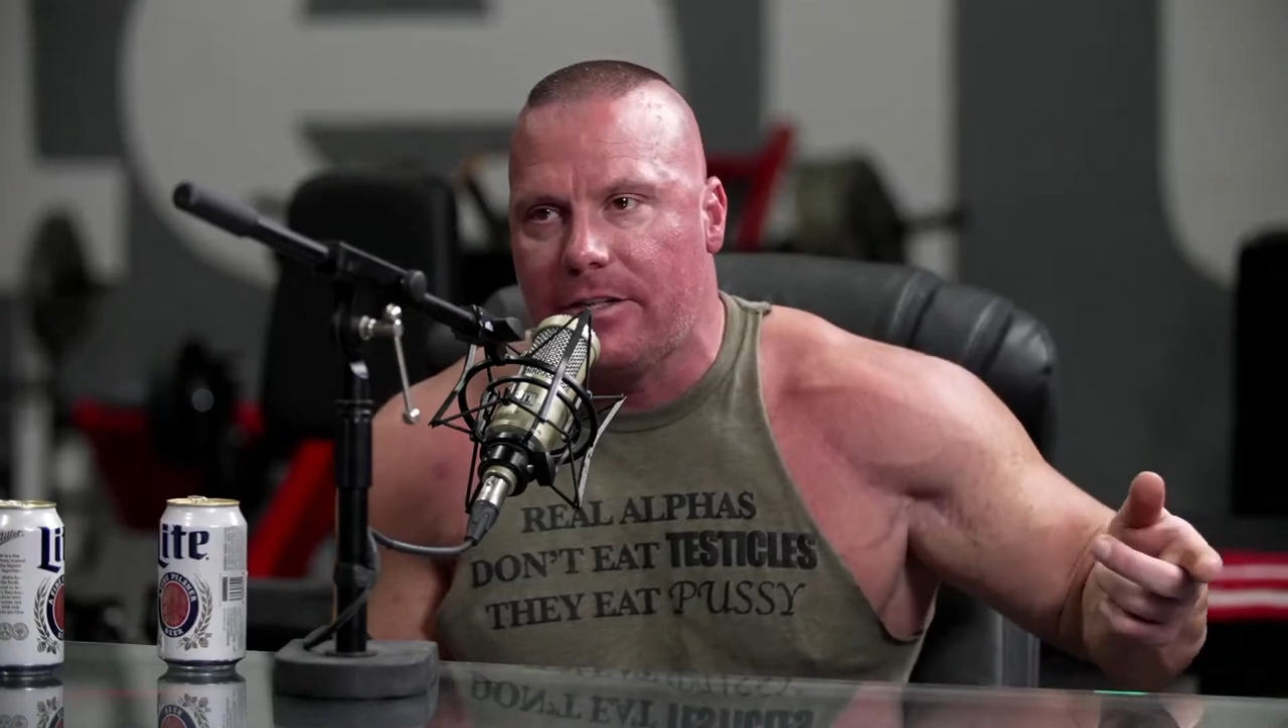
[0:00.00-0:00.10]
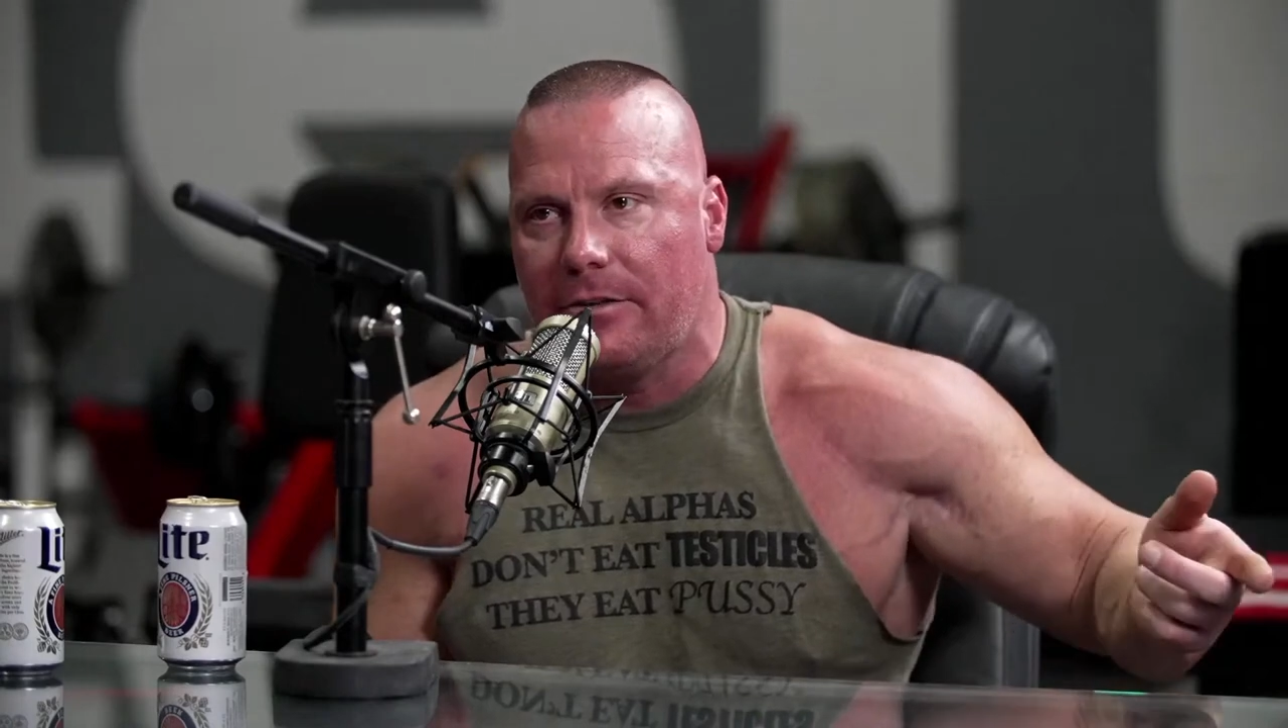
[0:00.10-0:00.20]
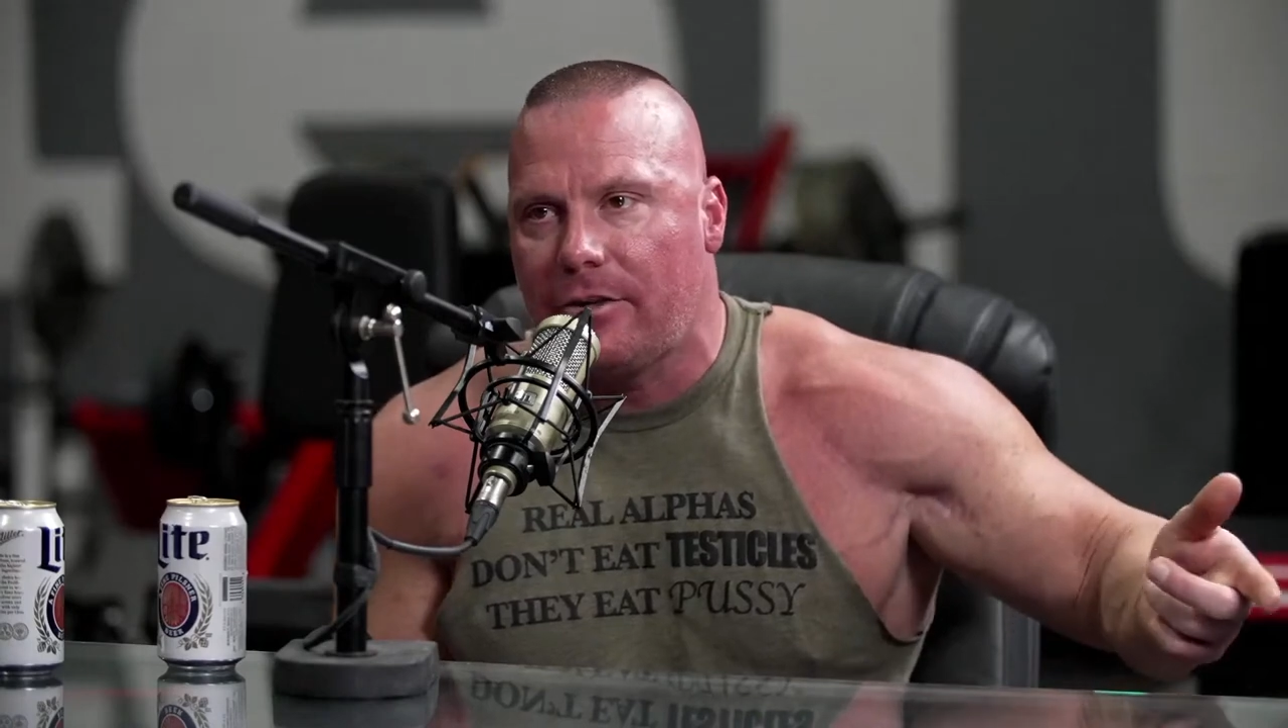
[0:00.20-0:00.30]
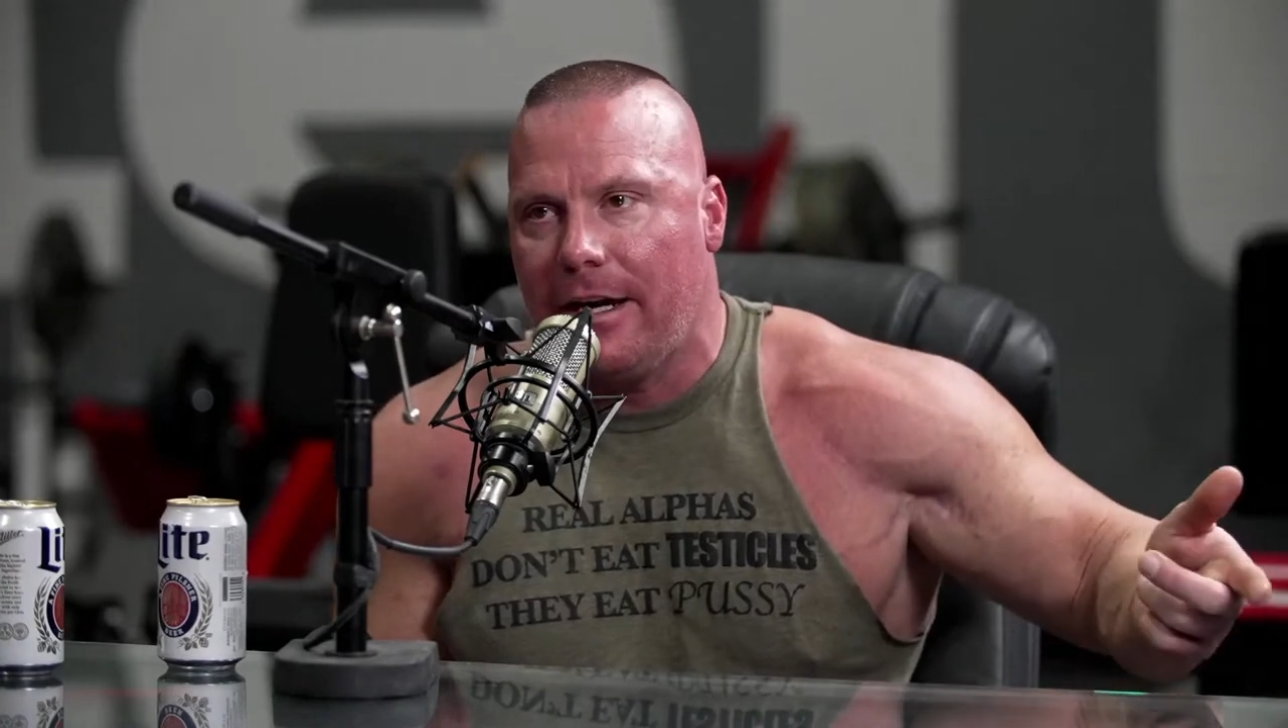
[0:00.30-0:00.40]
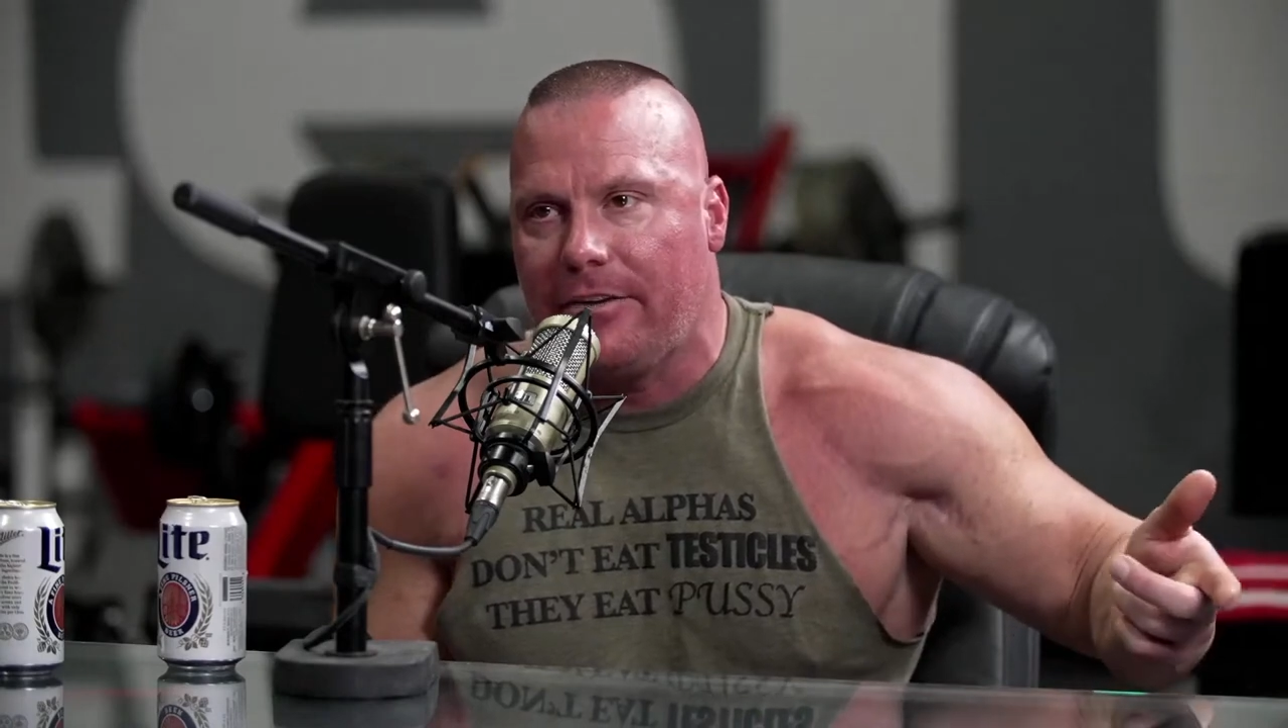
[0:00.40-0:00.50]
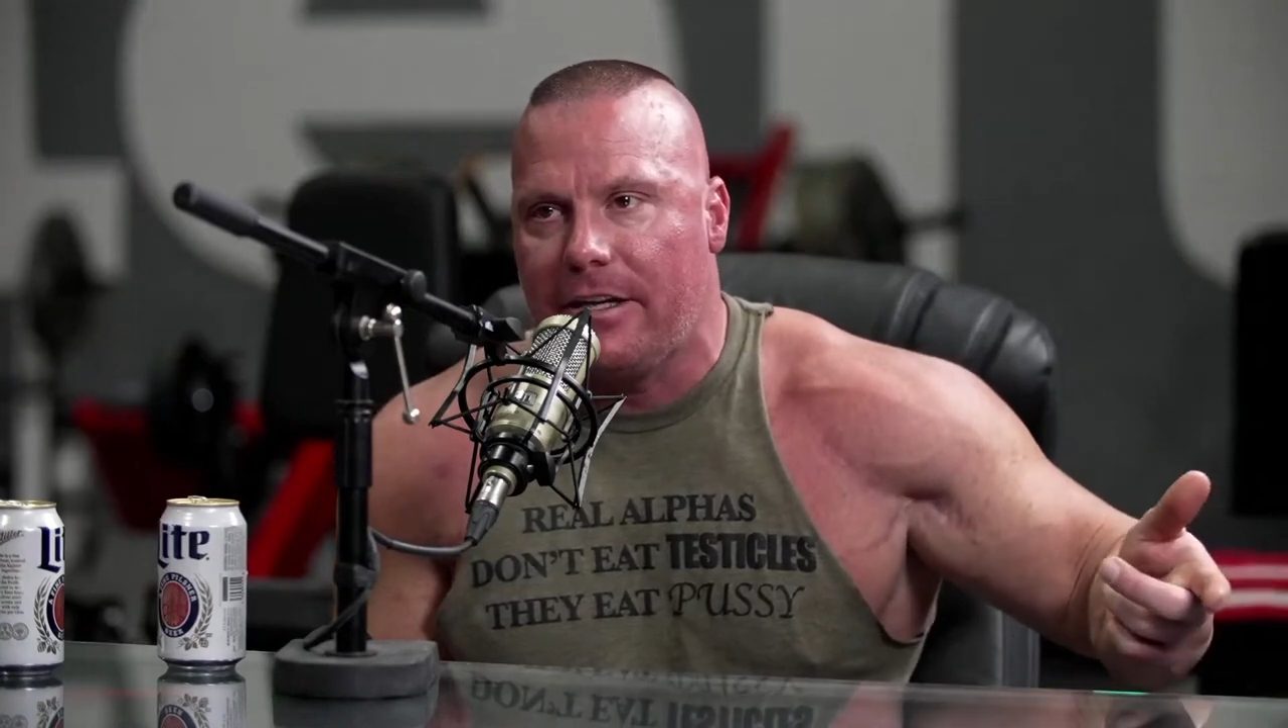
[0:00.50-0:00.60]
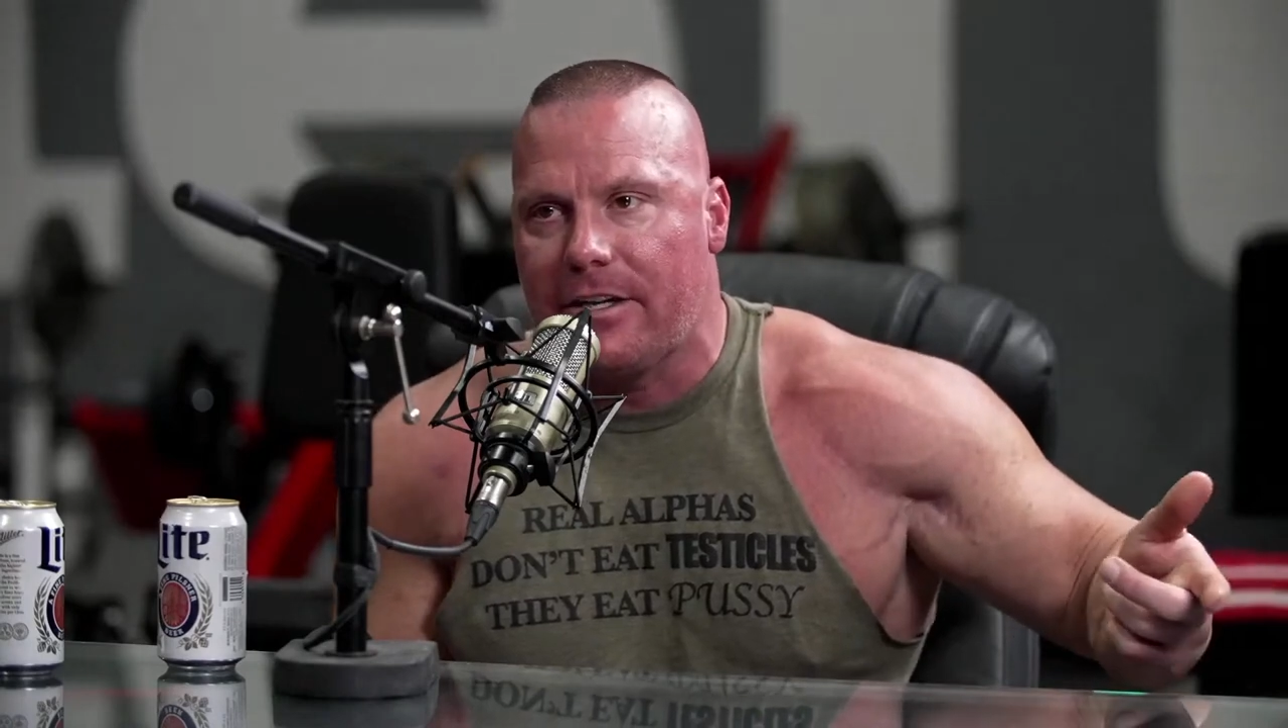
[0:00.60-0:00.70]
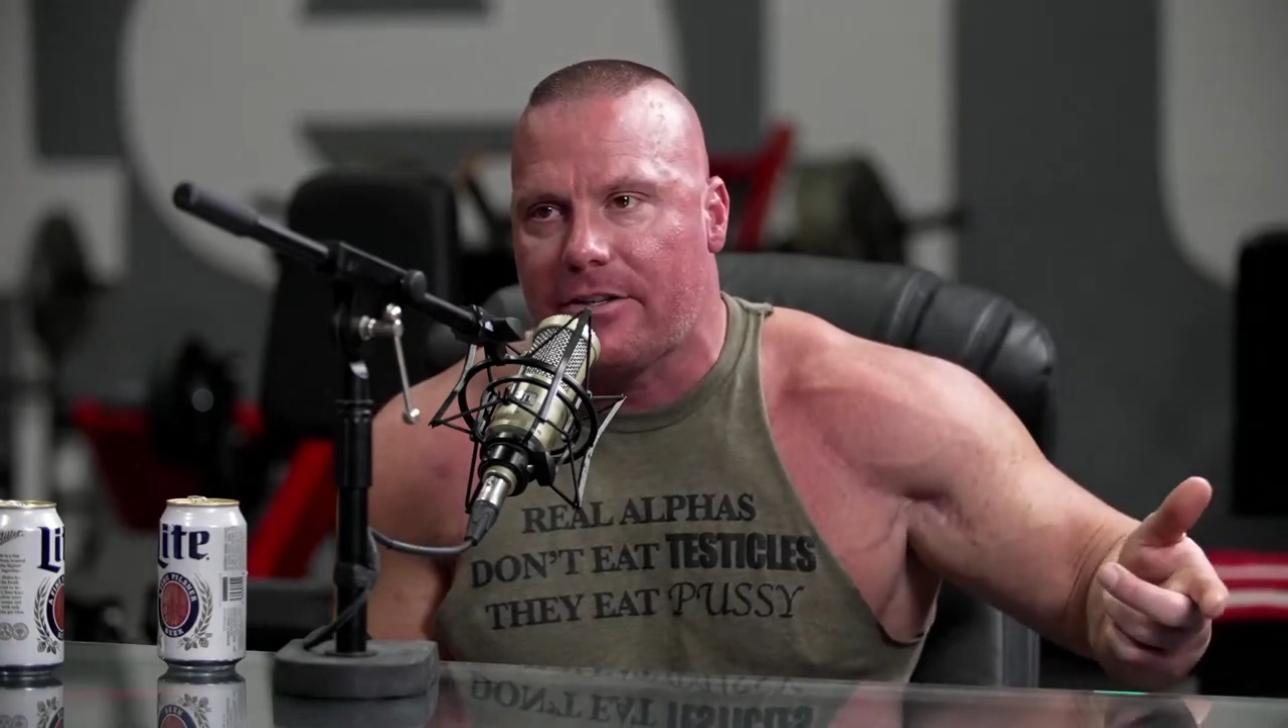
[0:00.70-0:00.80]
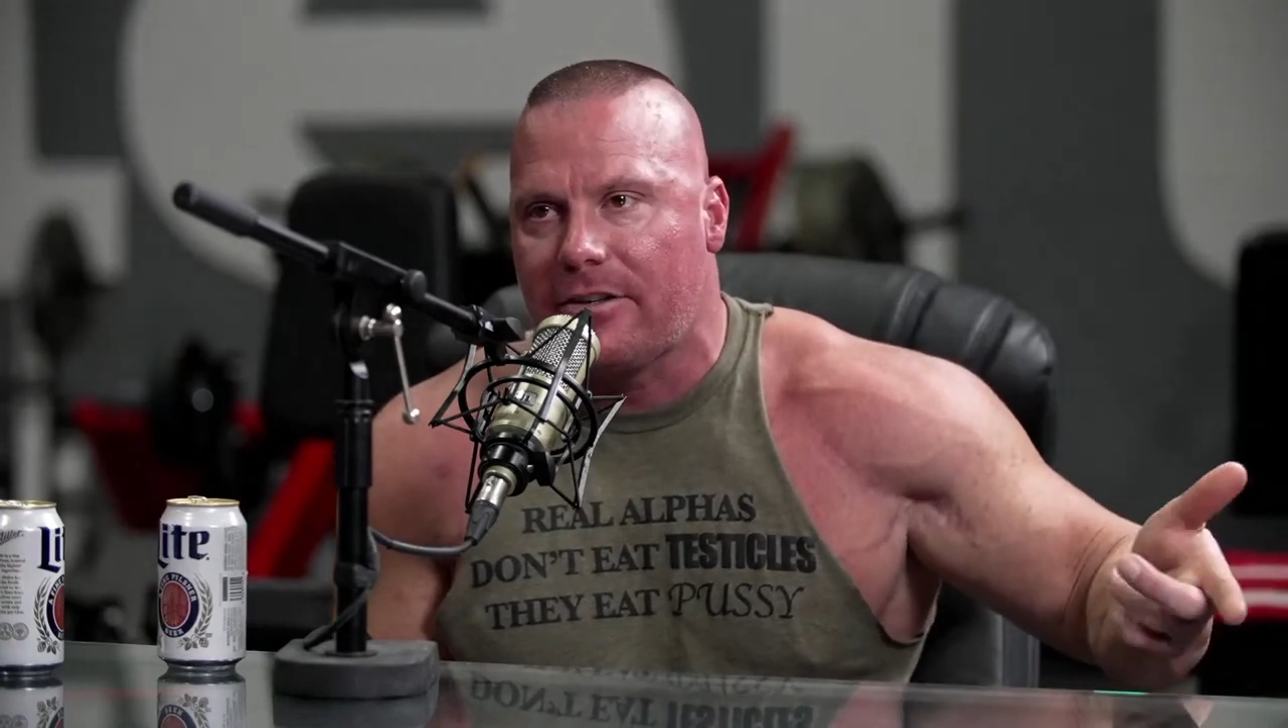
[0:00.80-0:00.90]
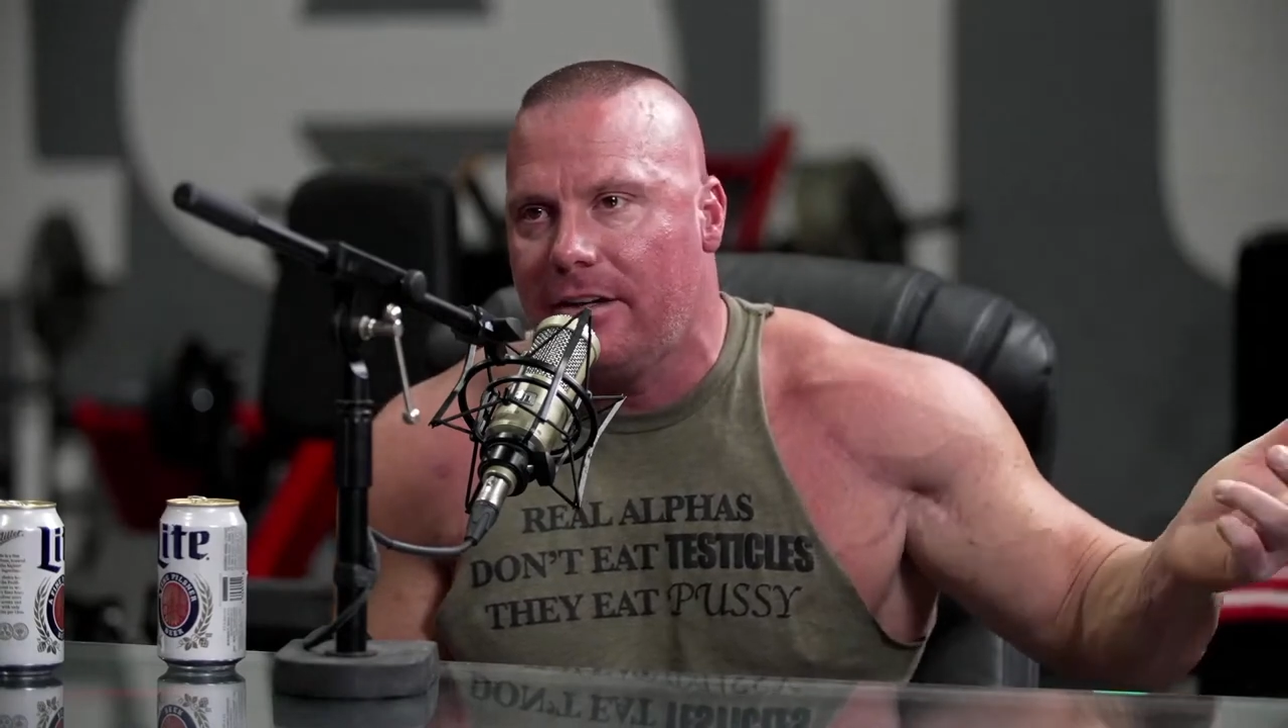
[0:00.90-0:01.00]
on DraftKings
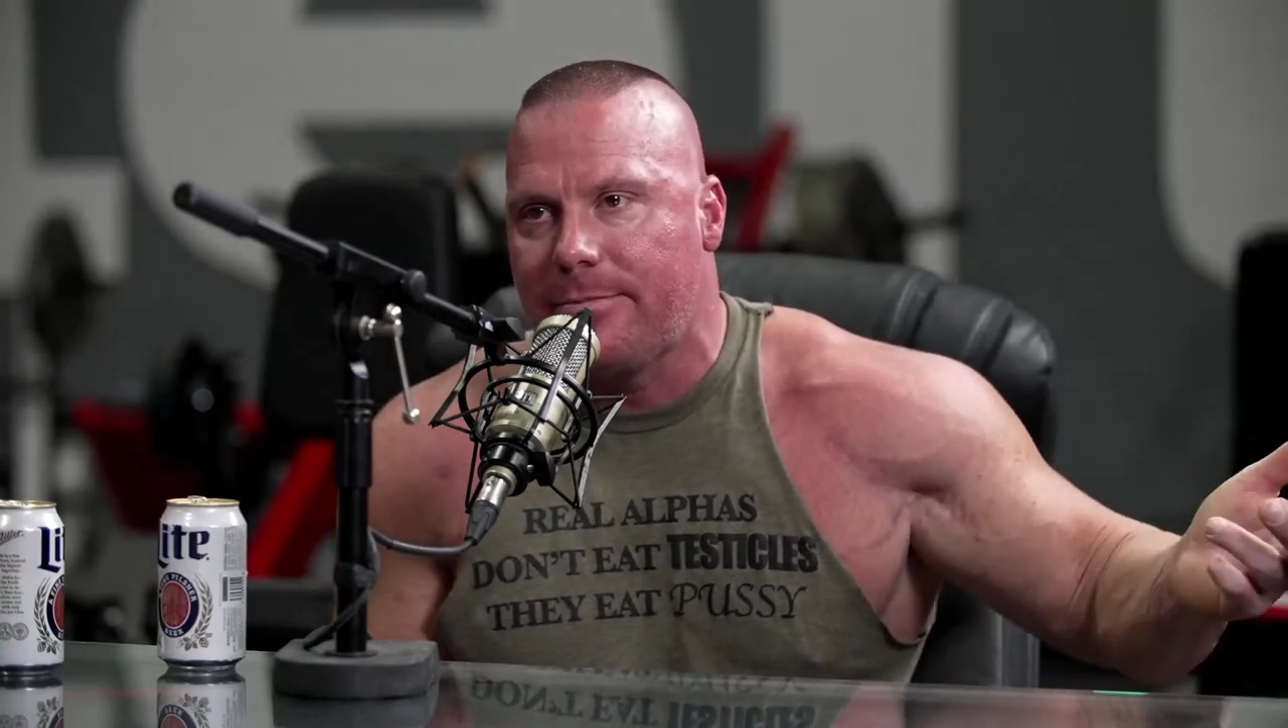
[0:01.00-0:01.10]
yesterday.